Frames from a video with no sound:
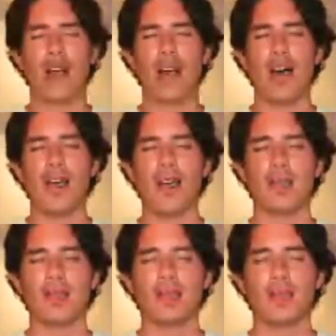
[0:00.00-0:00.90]
I
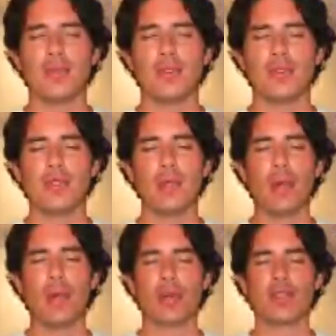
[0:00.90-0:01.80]
am the
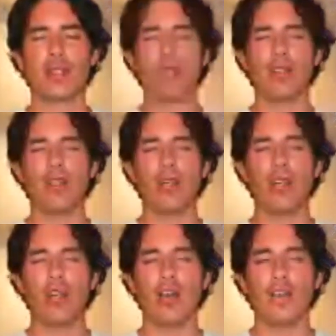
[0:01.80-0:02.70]

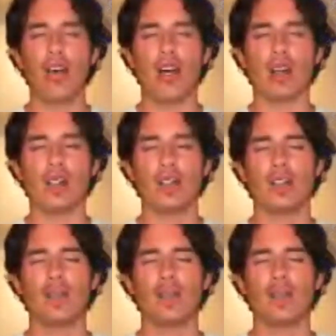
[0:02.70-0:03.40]
portal of the heart.